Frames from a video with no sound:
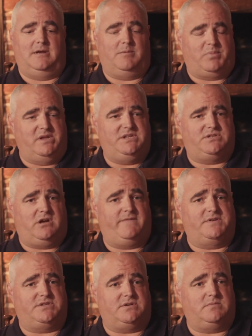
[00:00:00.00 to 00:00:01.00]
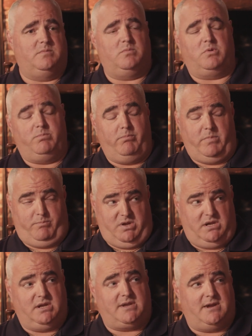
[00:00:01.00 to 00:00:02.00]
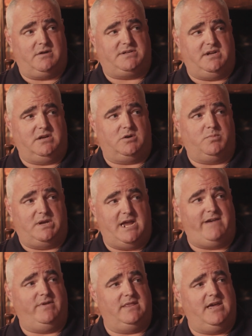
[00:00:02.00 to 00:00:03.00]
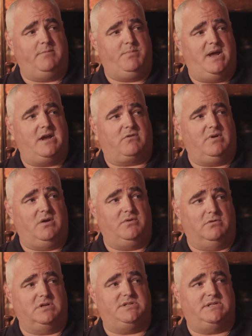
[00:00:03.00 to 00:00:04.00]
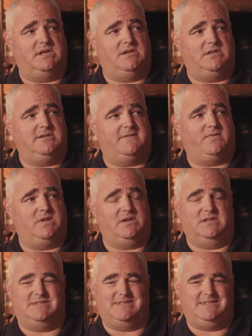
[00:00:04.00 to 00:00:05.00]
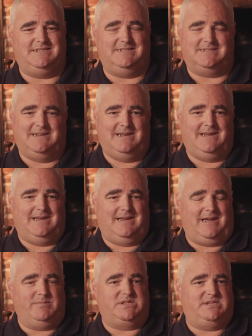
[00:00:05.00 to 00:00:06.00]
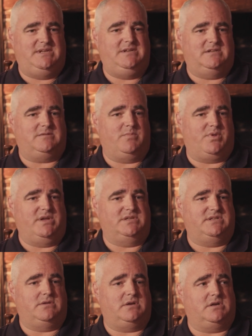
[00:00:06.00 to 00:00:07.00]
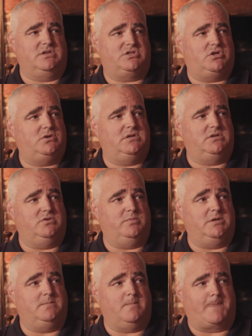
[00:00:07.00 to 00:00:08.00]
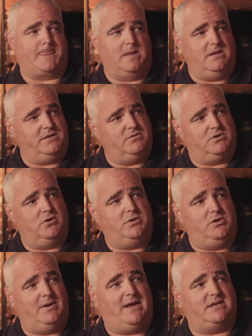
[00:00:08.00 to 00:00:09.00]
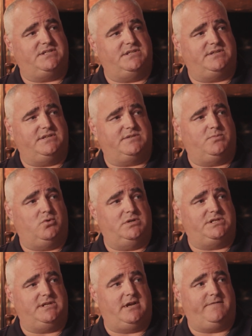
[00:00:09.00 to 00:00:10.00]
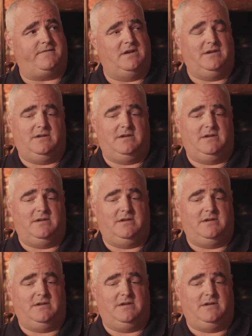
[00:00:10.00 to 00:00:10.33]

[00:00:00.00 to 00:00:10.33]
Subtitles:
A police officer, being a caretaker, but having that background, looks at a kid differently and says, geez, I'm seeing some things that are concerning to me. And you go and you access the support staff.